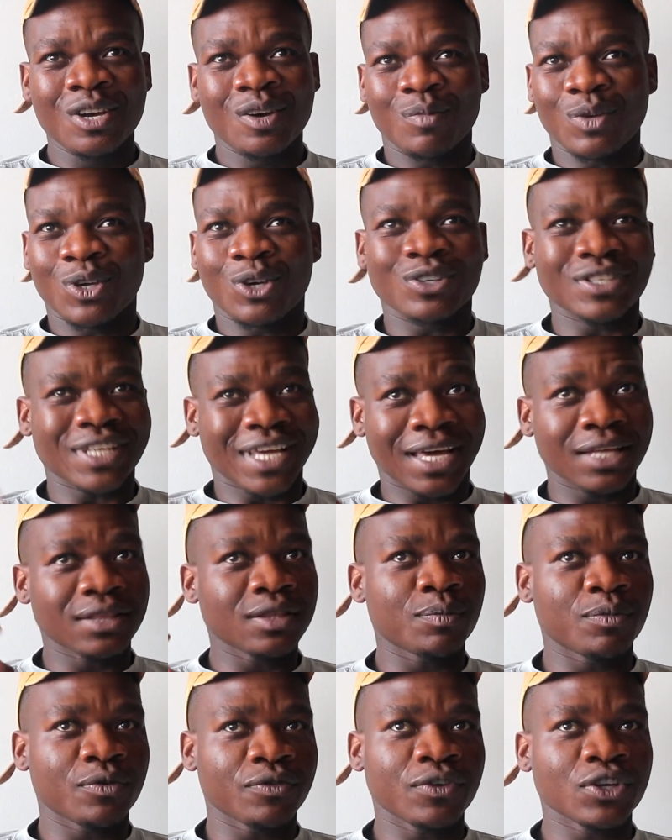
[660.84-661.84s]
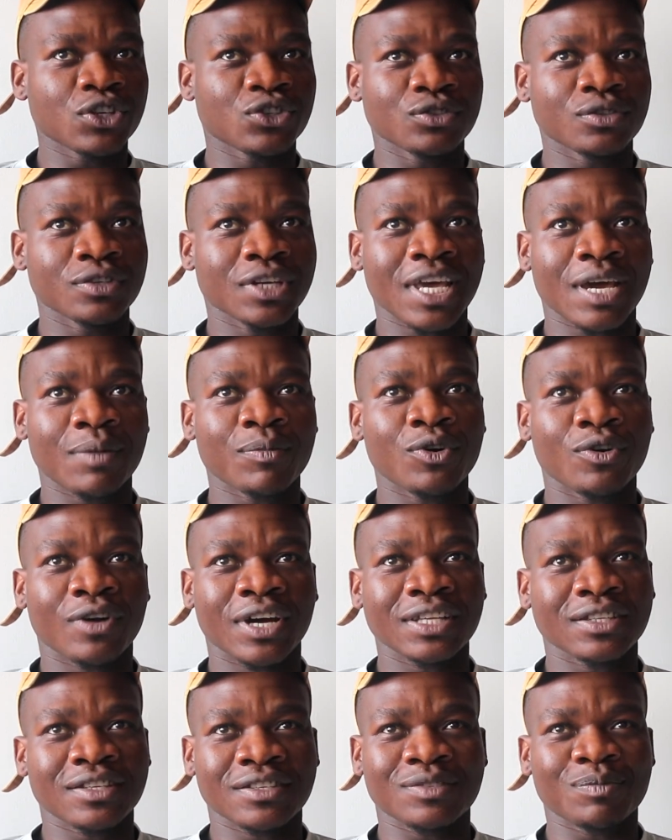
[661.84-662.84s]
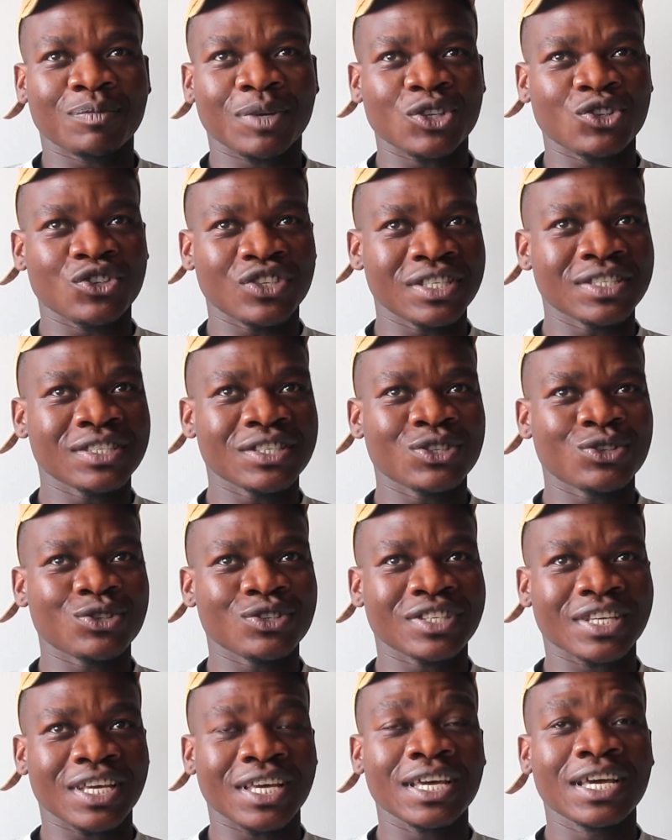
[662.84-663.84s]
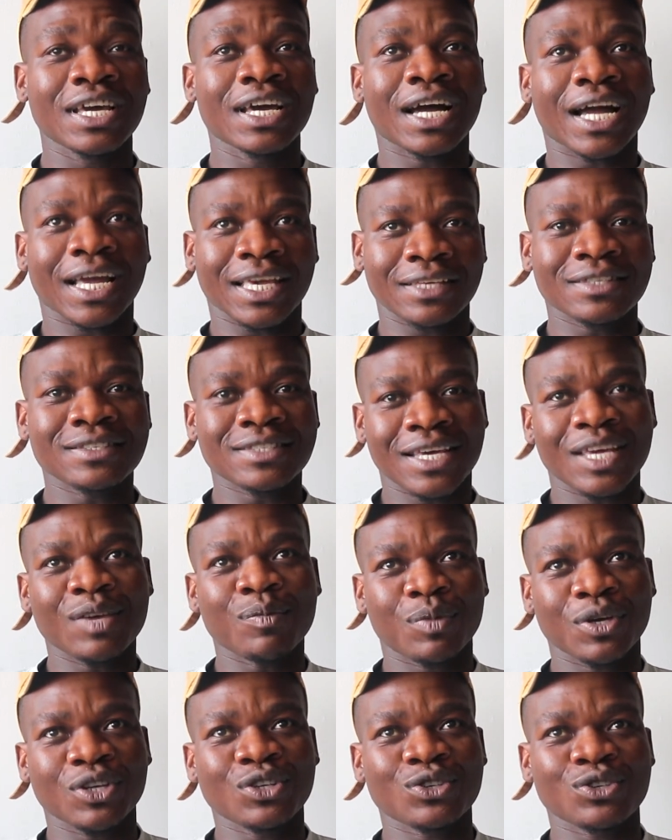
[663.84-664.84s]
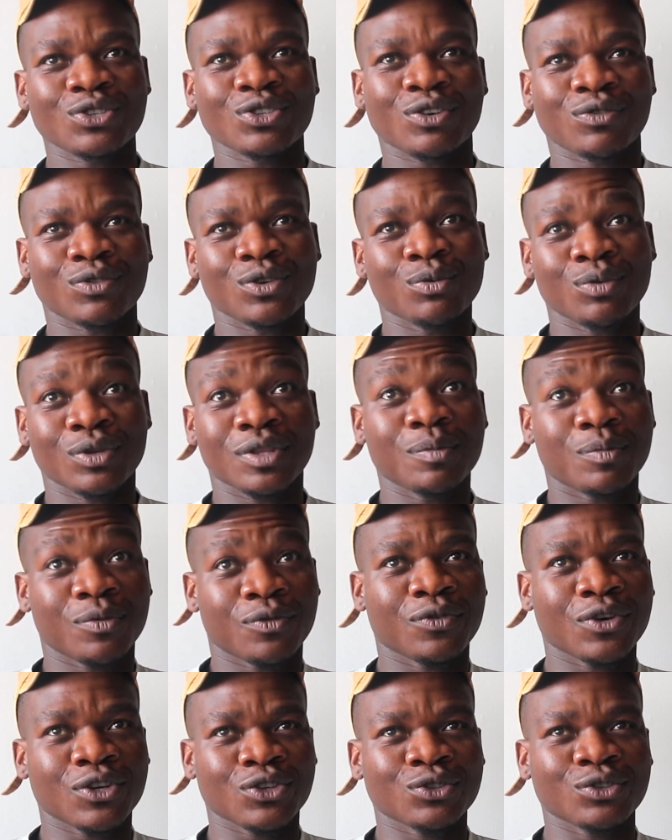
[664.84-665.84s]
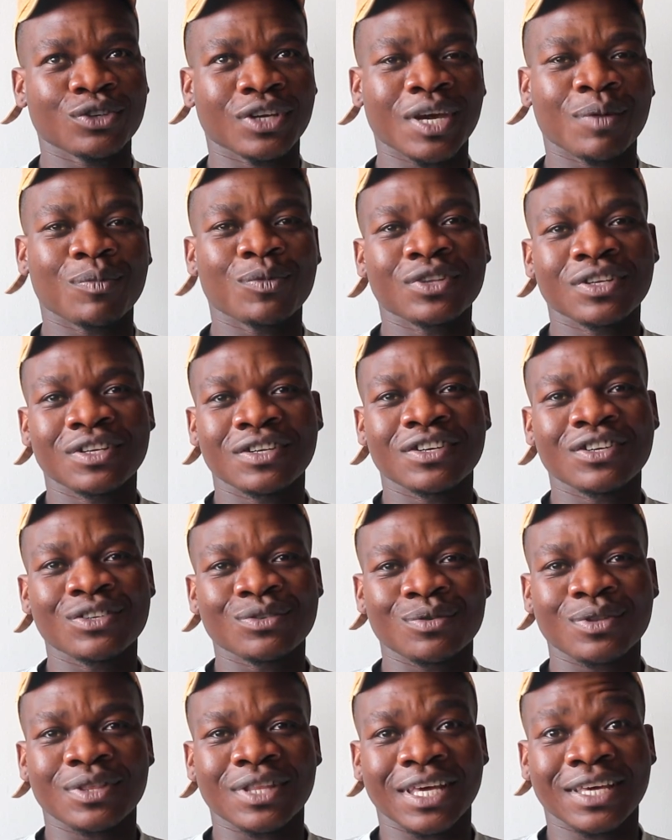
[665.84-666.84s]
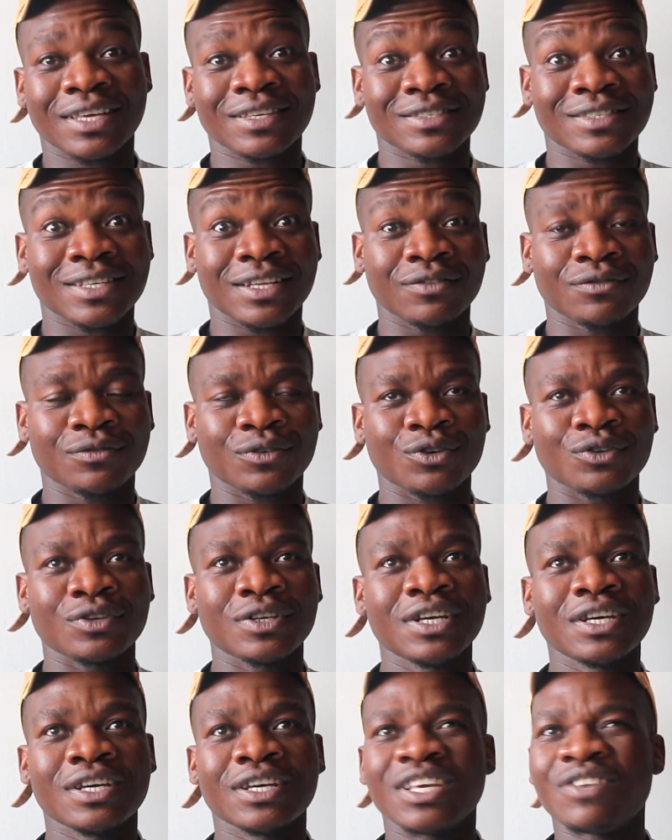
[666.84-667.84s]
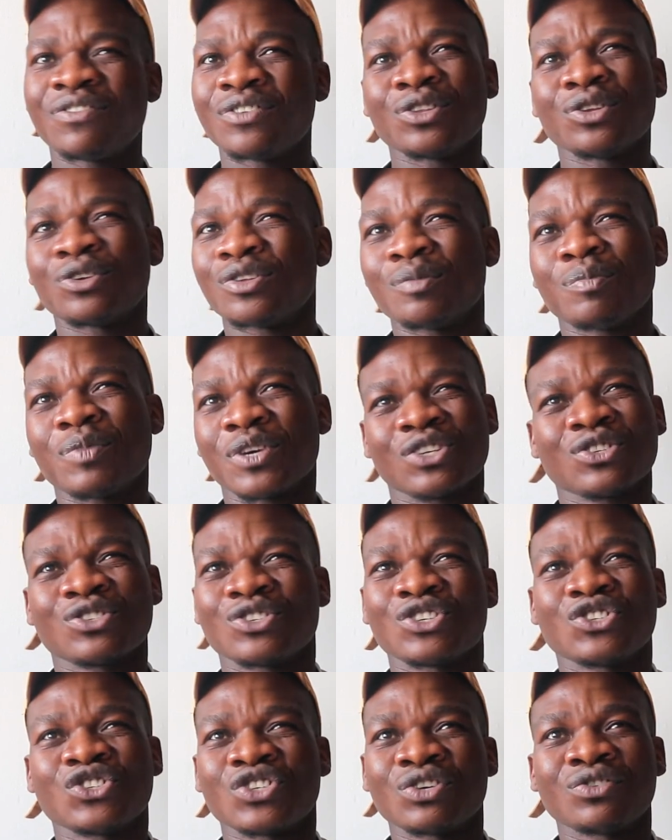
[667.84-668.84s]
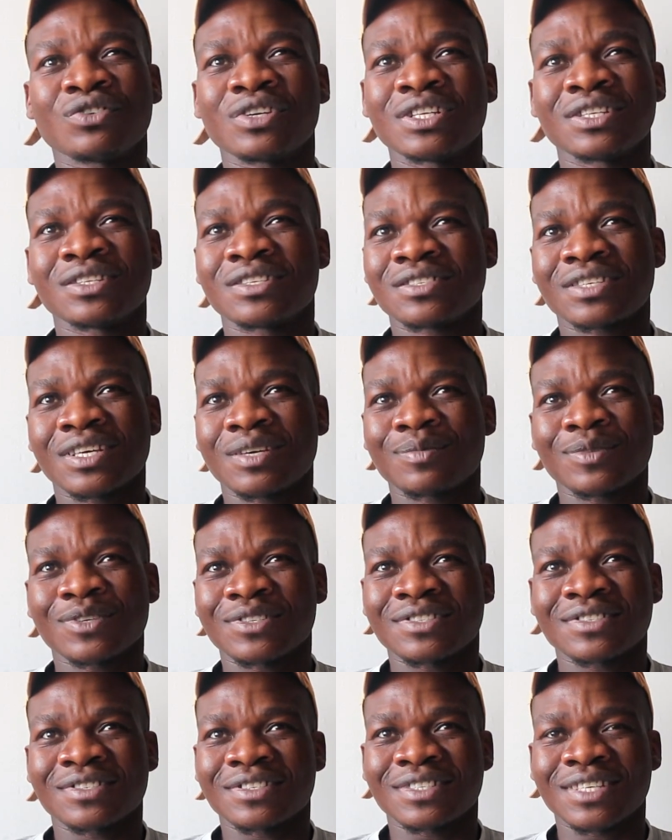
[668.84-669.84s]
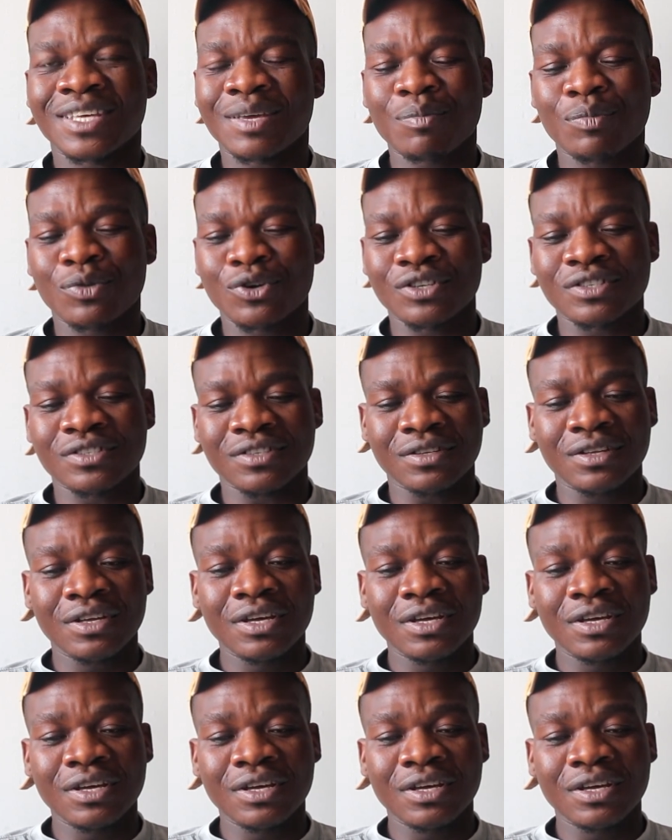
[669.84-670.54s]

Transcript: because I had the professional camera. It's much easier to say I can take pictures of you with the professional camera than it is with like a cell phone, even though the pictures are generally the same because it's the same person.